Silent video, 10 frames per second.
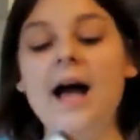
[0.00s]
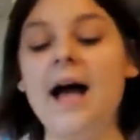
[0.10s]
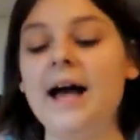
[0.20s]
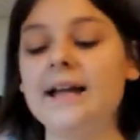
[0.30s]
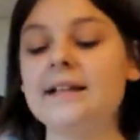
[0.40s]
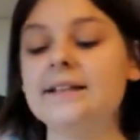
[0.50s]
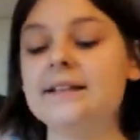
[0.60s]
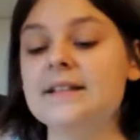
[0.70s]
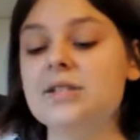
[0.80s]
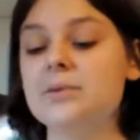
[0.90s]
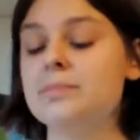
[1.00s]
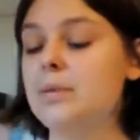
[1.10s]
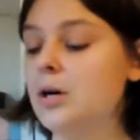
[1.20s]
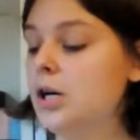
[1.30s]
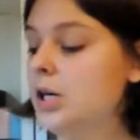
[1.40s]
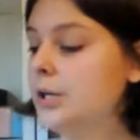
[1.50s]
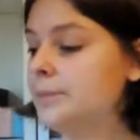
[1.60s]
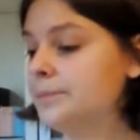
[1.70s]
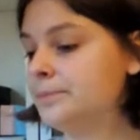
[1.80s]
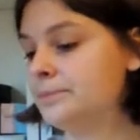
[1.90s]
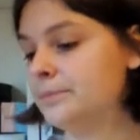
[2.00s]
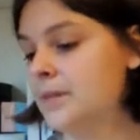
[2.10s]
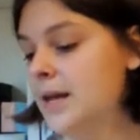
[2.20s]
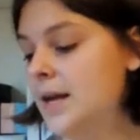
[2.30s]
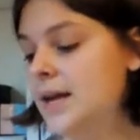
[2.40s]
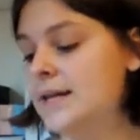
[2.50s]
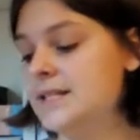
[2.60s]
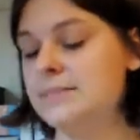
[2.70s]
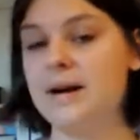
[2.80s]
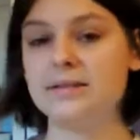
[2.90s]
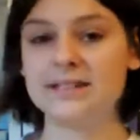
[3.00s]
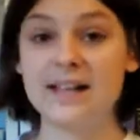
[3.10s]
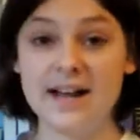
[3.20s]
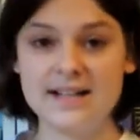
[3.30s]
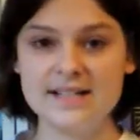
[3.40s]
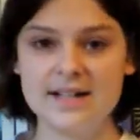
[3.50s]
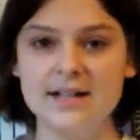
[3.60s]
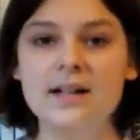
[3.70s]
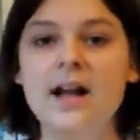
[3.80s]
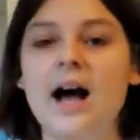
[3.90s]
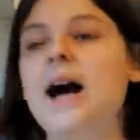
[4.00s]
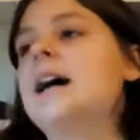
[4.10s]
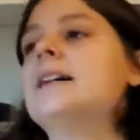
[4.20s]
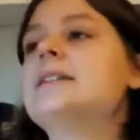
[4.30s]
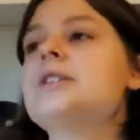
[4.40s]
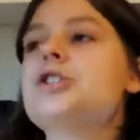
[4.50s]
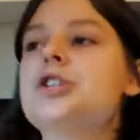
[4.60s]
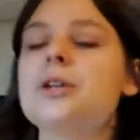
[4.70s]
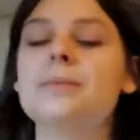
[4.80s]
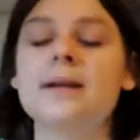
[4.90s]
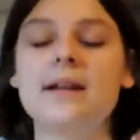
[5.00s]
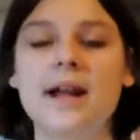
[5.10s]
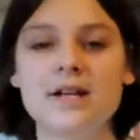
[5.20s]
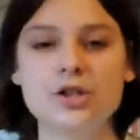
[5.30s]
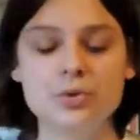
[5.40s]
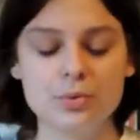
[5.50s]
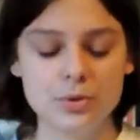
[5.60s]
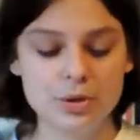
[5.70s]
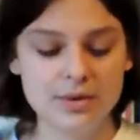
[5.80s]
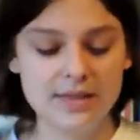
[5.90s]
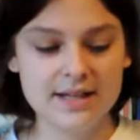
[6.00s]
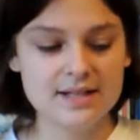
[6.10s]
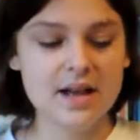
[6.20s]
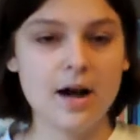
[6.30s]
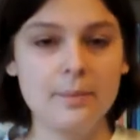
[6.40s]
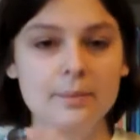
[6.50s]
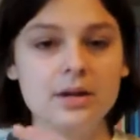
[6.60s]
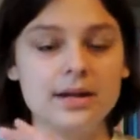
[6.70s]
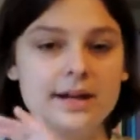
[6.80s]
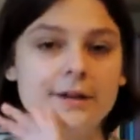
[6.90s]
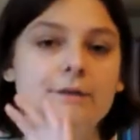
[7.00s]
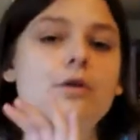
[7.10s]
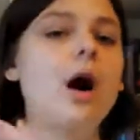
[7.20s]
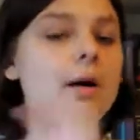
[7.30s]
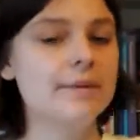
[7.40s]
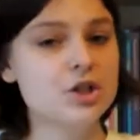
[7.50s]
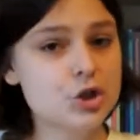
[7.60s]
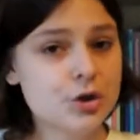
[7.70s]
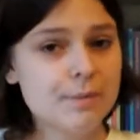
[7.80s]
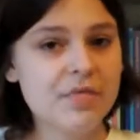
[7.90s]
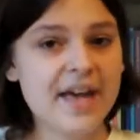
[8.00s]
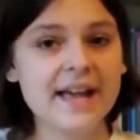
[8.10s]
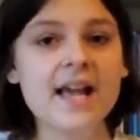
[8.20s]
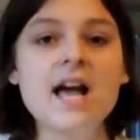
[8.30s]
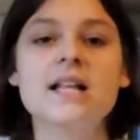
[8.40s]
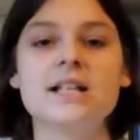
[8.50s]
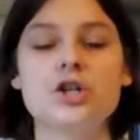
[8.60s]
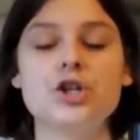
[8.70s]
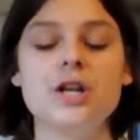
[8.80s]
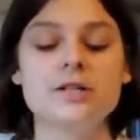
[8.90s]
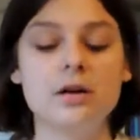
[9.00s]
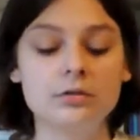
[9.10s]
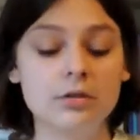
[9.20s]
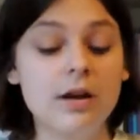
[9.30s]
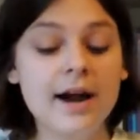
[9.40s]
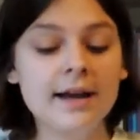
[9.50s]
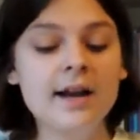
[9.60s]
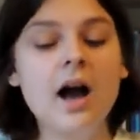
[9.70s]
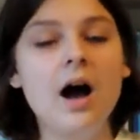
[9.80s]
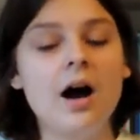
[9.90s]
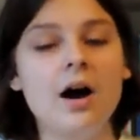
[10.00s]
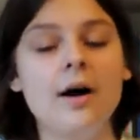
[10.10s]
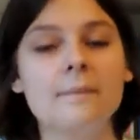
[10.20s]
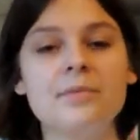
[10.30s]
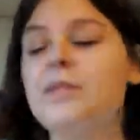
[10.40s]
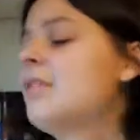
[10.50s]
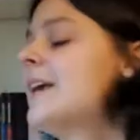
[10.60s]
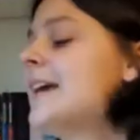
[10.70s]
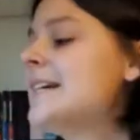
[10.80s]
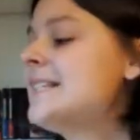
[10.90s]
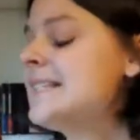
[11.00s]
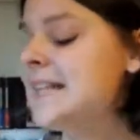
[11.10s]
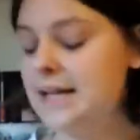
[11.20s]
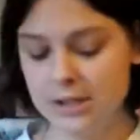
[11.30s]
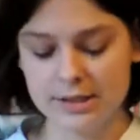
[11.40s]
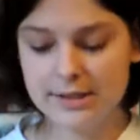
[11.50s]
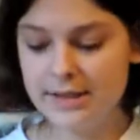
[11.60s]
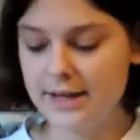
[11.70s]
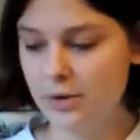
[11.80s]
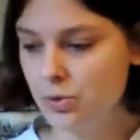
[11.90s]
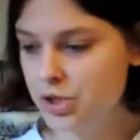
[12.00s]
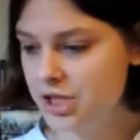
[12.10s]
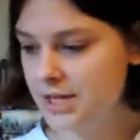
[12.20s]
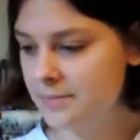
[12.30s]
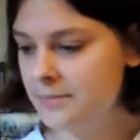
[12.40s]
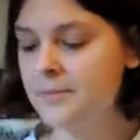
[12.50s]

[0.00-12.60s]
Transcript: And this book is about Eliza, and she really likes to do these kind of comic strip thing that she does online. The thing is that, ouchie,